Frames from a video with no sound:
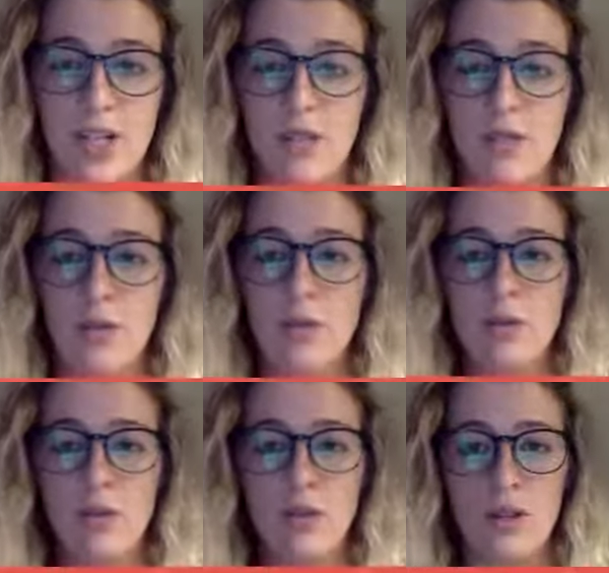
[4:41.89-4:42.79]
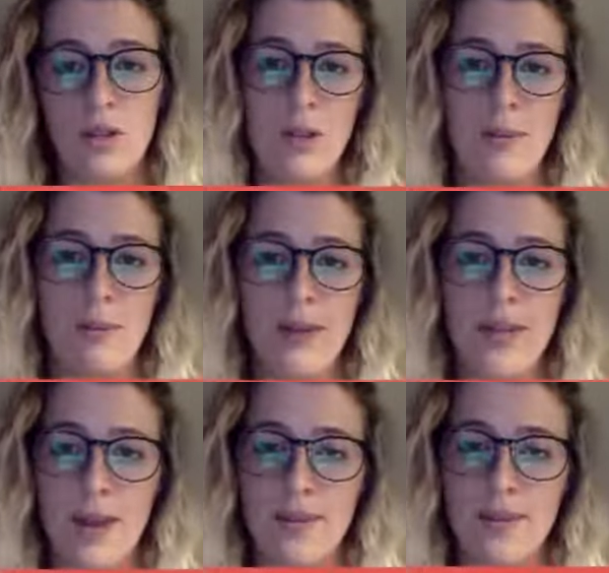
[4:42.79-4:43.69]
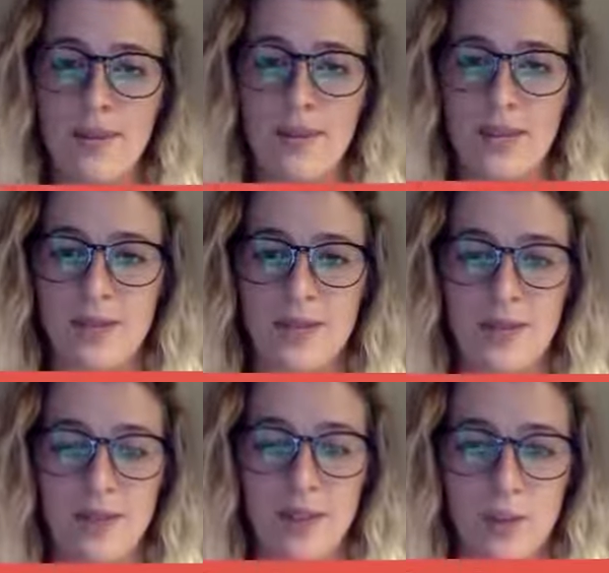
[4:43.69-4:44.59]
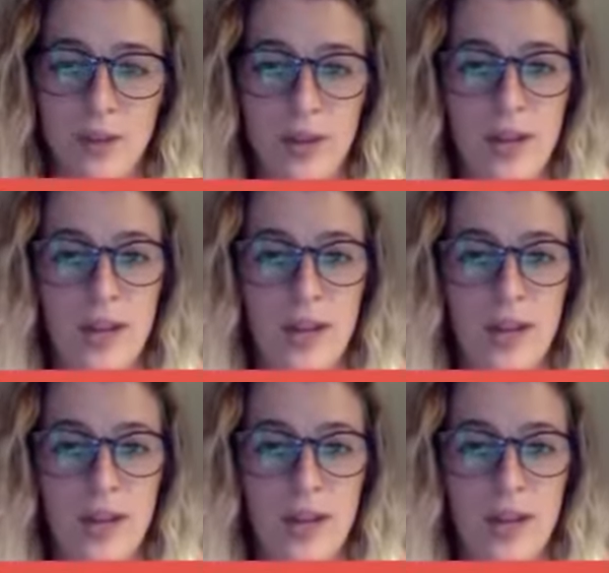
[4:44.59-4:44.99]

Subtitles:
So those are the three main types of things for Facebook,